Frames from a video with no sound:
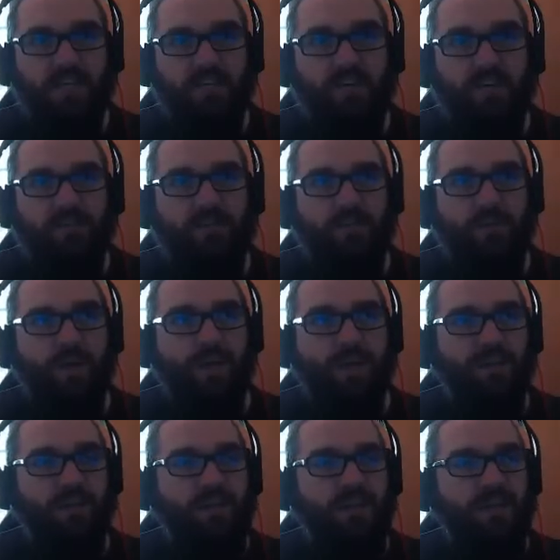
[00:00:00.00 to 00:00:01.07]
kind of the way
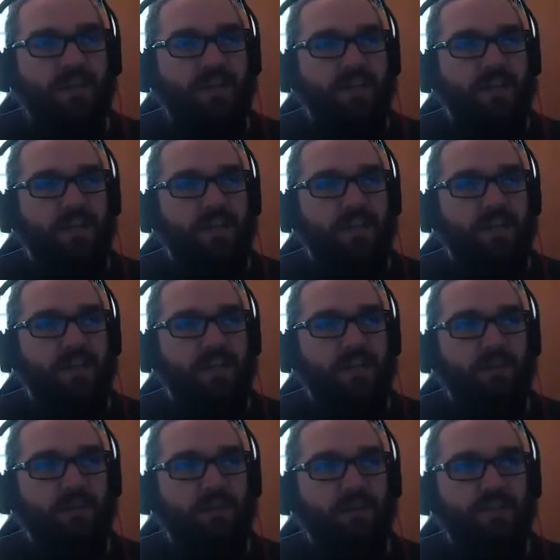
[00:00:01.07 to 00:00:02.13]
that
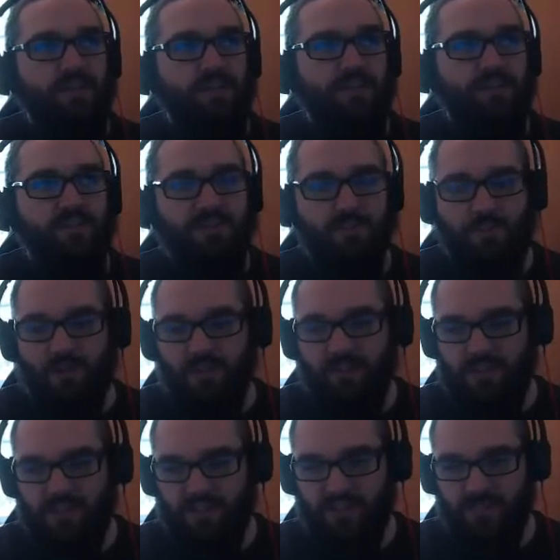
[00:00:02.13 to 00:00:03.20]
when you saw
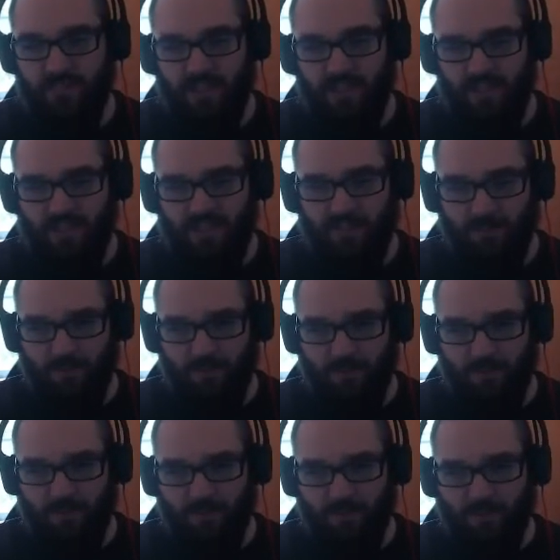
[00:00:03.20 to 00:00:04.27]
Suarez at his peak at
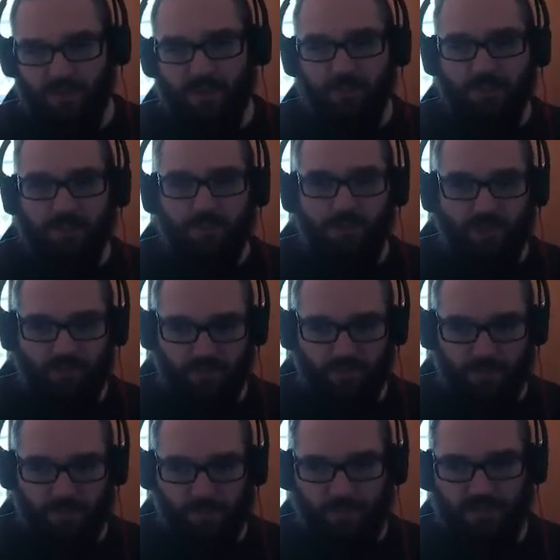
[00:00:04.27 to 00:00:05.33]
Liverpool, what he would do off the
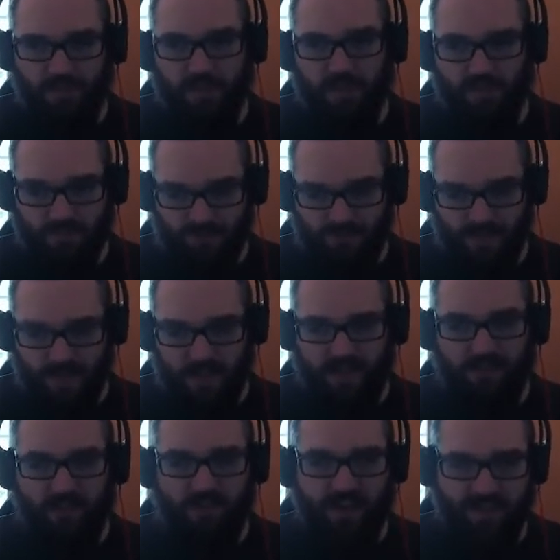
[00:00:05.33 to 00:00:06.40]
ball in terms of
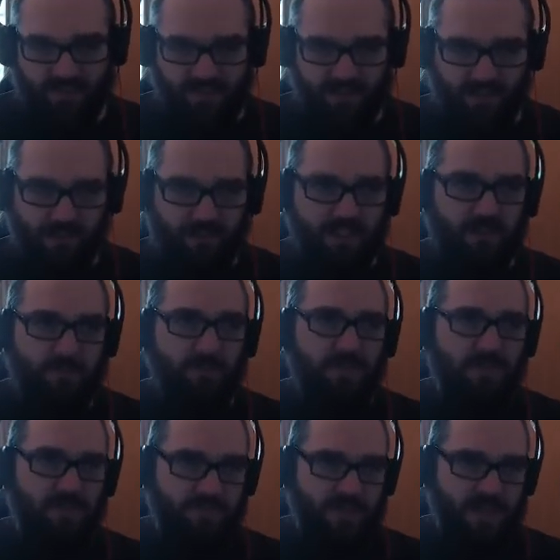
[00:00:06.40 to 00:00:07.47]
tracking, harassing
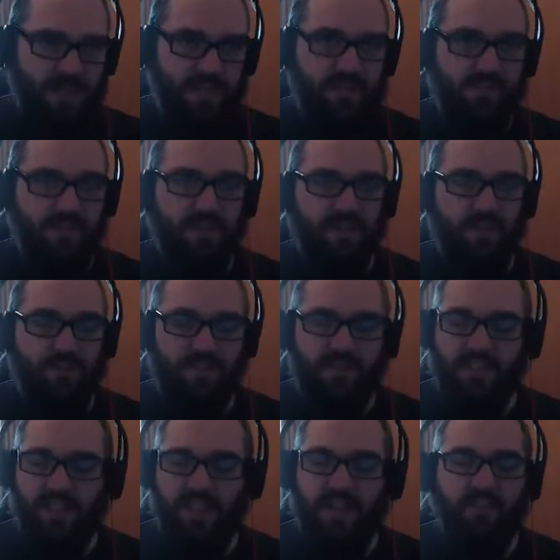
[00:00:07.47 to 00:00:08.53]
goalkeepers, defenders,
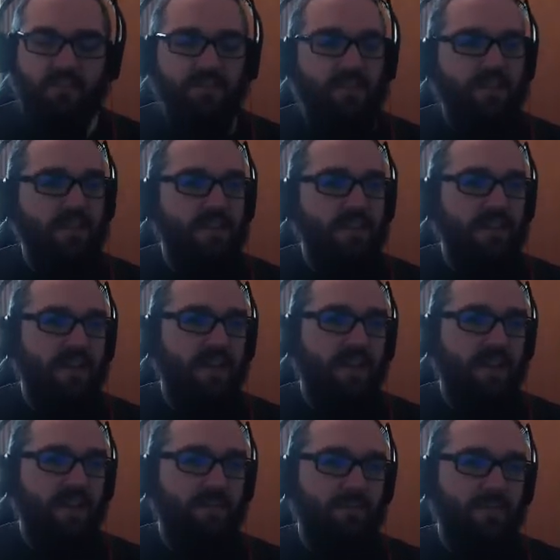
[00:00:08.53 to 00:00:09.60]
closing down,
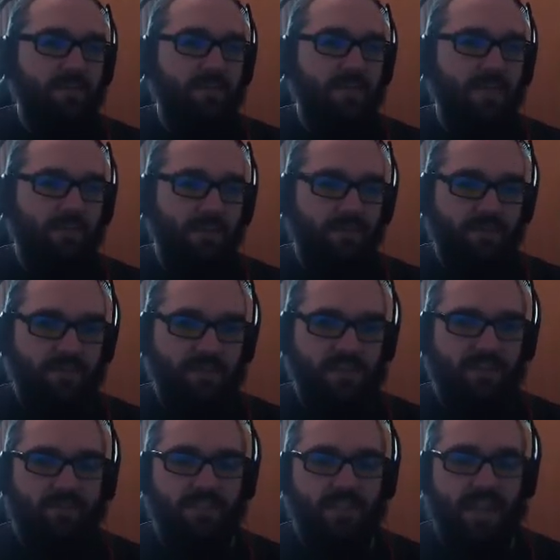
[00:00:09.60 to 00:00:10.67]
his work rate for the
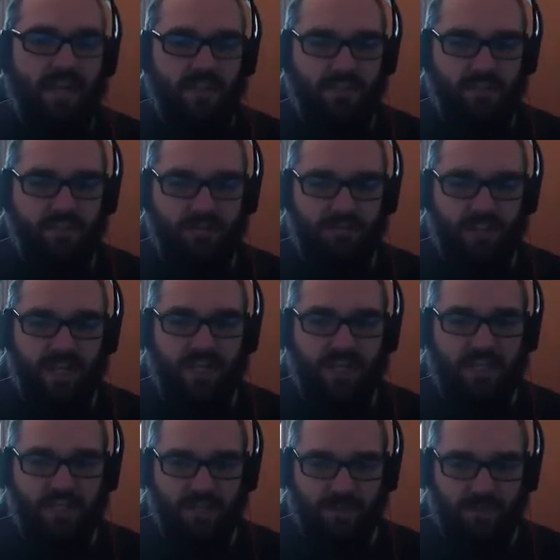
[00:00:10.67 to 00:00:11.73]
team, his attitude, the
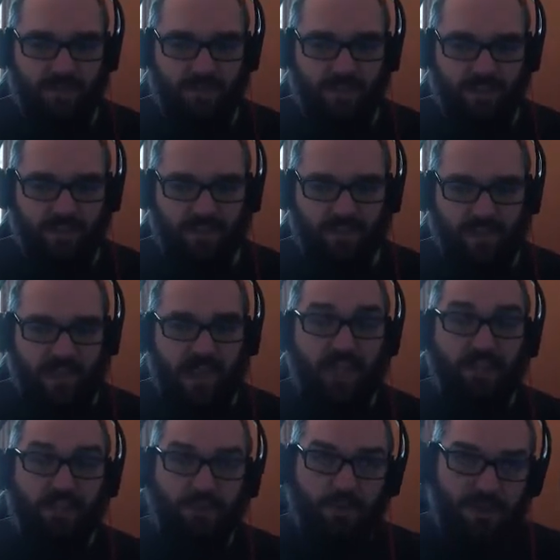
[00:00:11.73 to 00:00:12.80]
energy he brings,
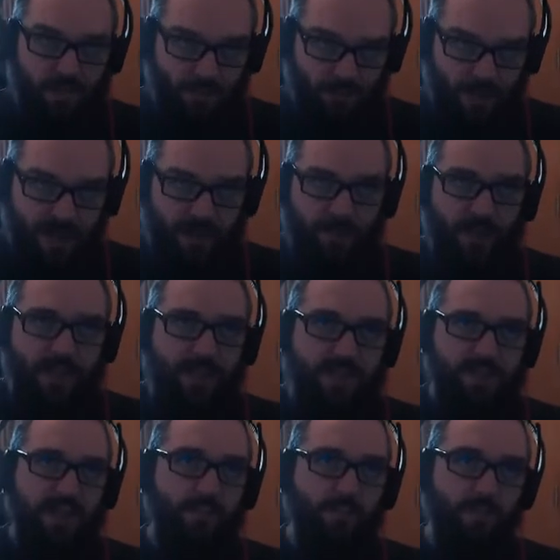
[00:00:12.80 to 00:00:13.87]
and trying to drag
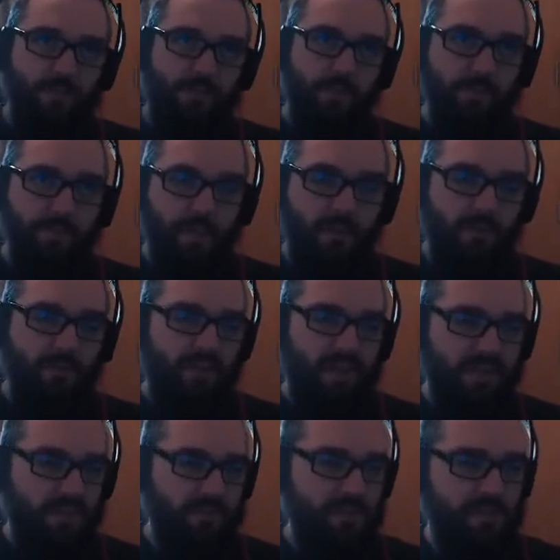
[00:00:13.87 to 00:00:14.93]
players up with him and
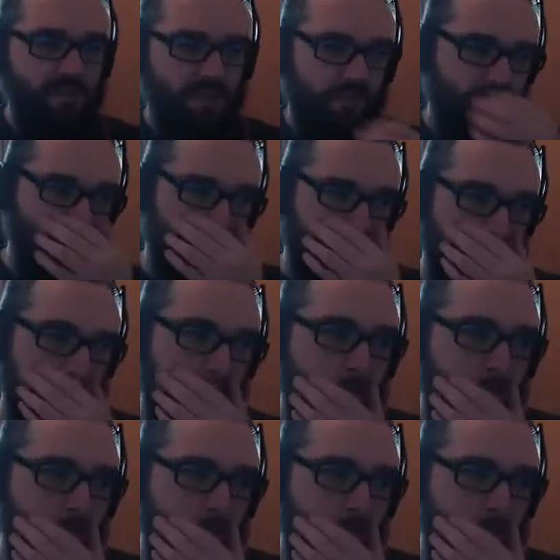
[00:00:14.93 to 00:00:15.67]
motivate them and stuff as well.